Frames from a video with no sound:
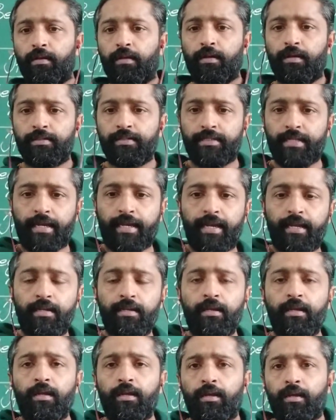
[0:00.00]
Second
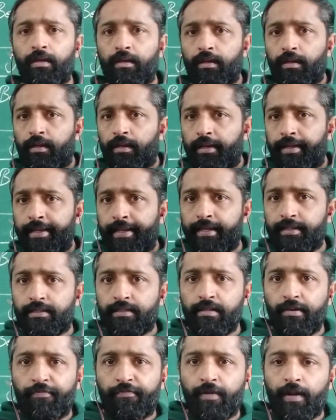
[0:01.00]
is
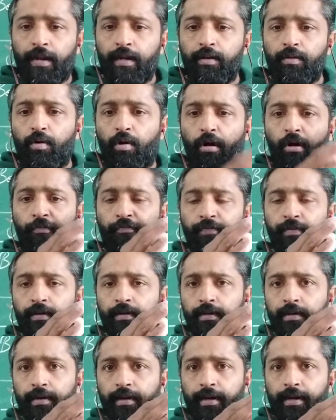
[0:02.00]
the flood
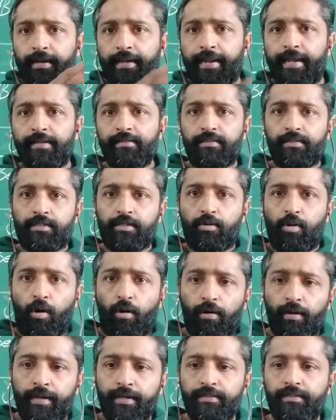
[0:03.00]
of Greek
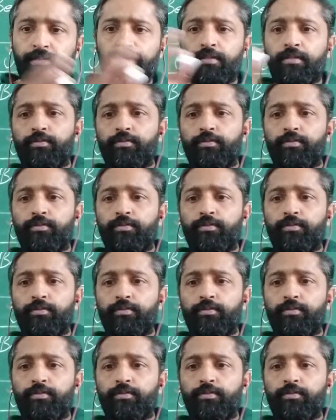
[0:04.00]
scholars